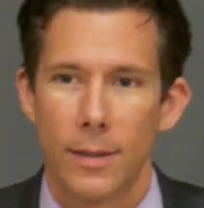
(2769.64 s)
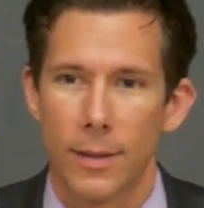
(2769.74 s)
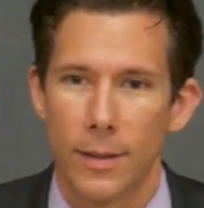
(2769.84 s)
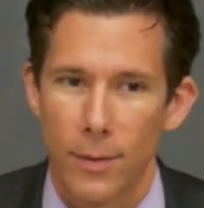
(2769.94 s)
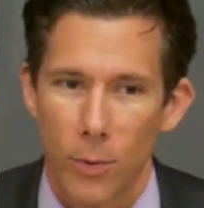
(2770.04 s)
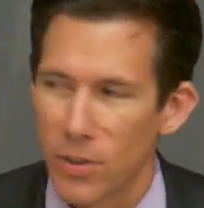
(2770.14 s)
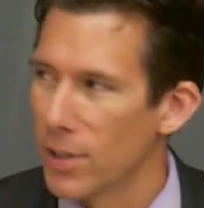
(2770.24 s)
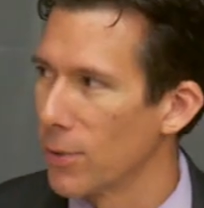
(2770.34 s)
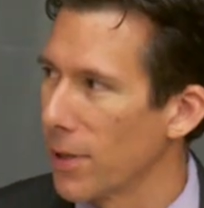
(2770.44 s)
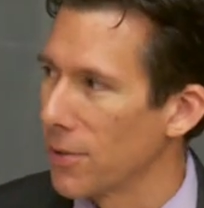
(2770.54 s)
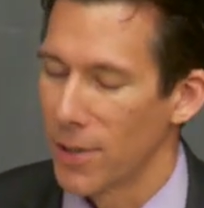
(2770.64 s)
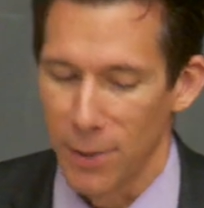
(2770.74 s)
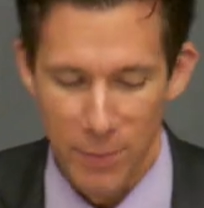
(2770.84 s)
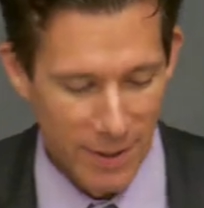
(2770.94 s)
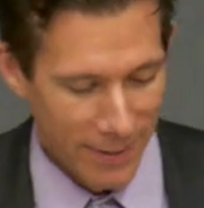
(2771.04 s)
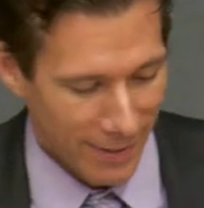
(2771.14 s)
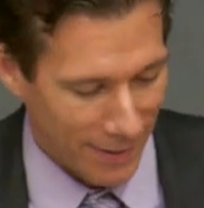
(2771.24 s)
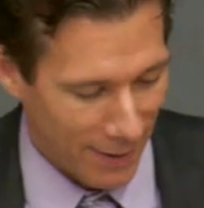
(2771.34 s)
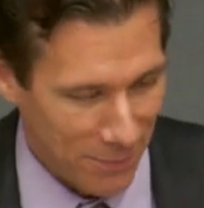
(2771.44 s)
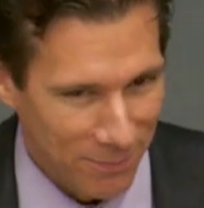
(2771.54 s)
Uh, once again, we're out of time.
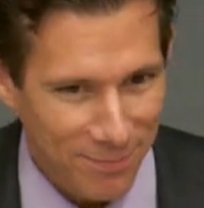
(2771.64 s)
Um,